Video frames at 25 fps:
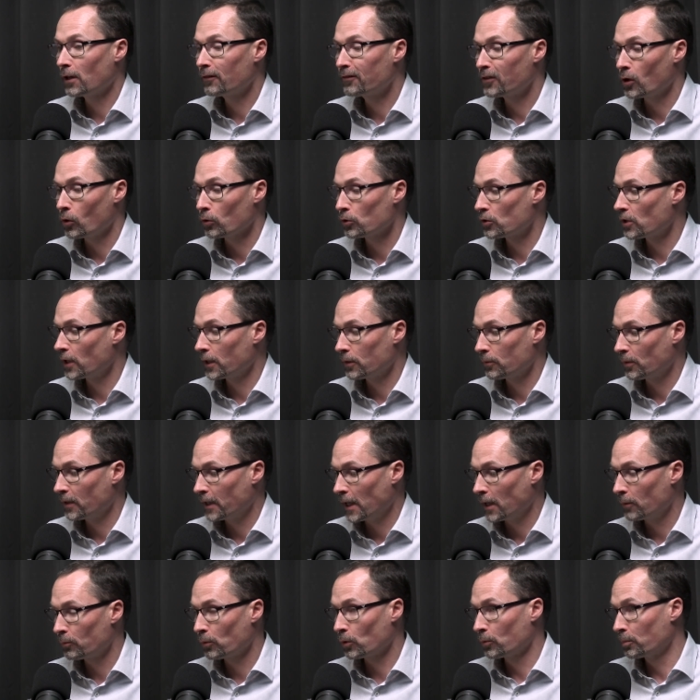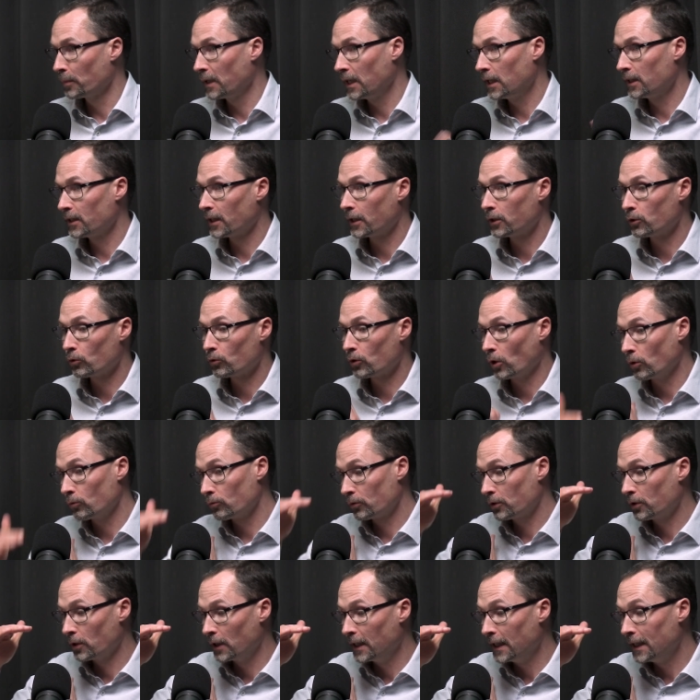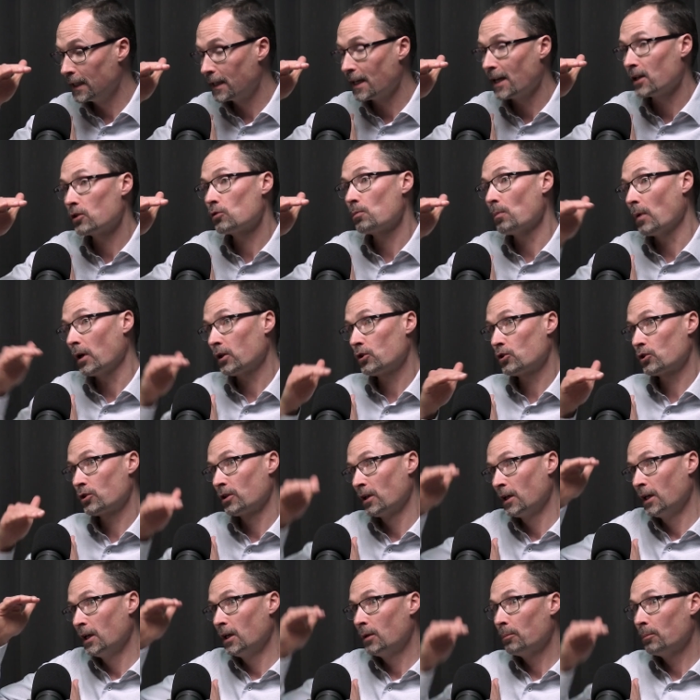Of course, that will mean that you don't need as much